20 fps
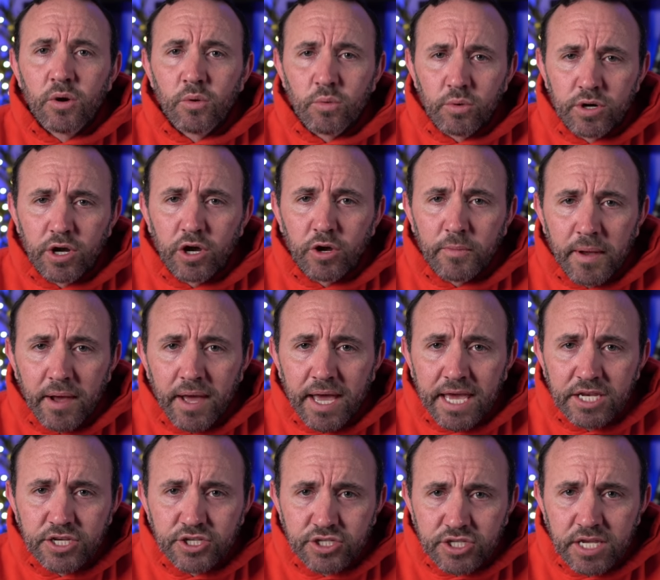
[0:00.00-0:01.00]
We're talking about
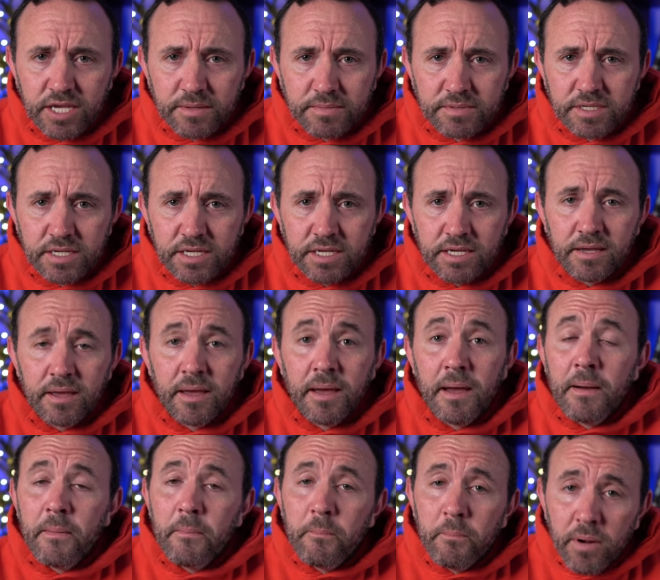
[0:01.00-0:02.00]
HCMC.
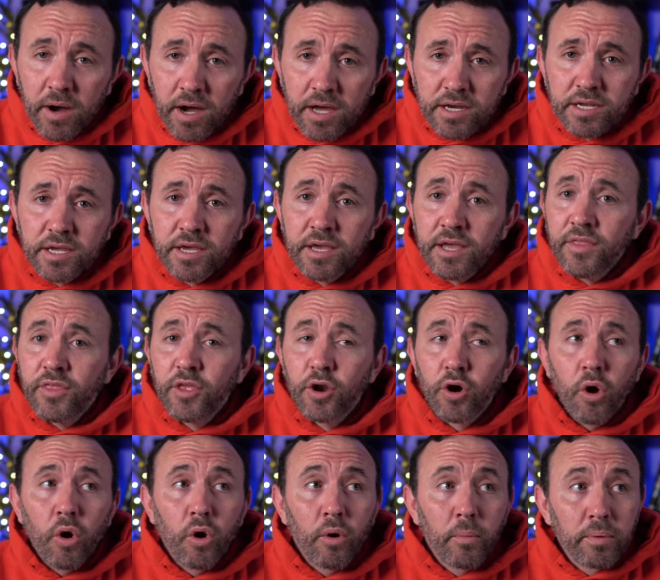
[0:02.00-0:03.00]
But there
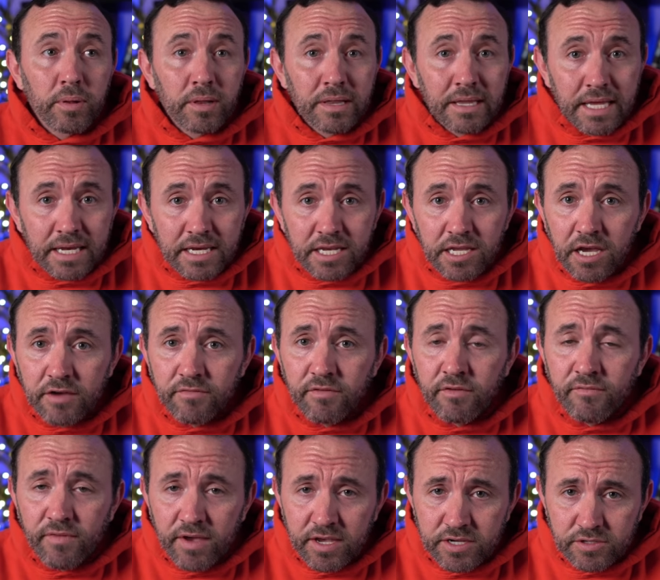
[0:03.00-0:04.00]
are plenty of
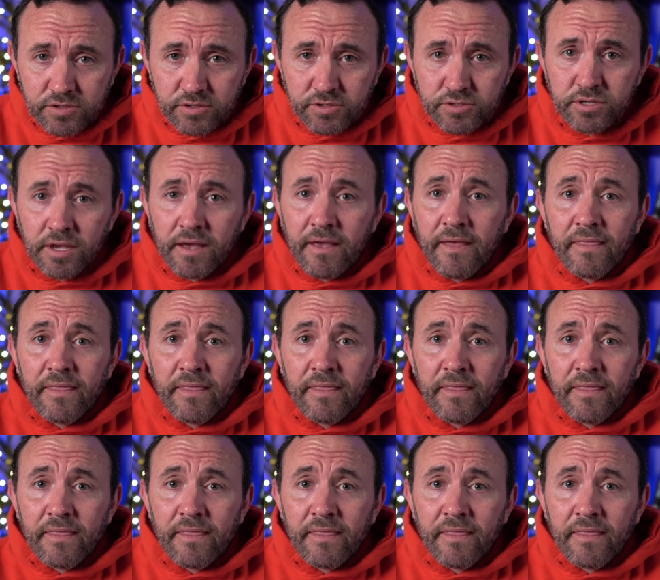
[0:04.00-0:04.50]
investors